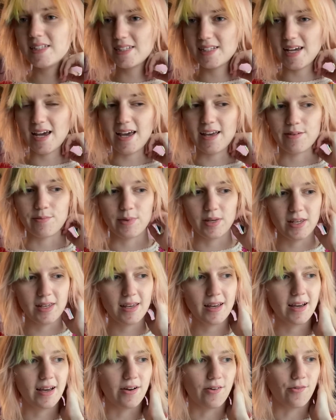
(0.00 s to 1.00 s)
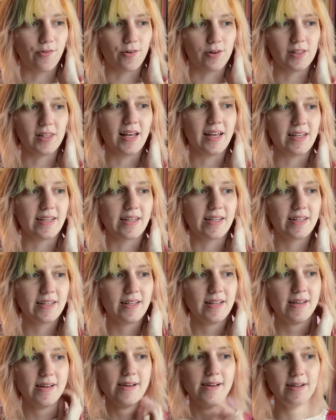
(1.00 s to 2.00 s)
tag me, or like
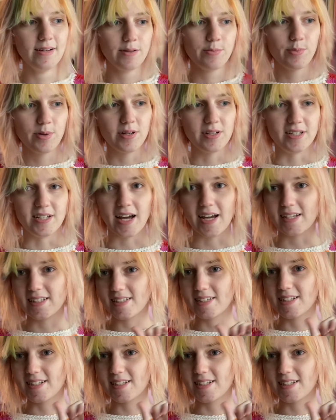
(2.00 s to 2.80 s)
put Dice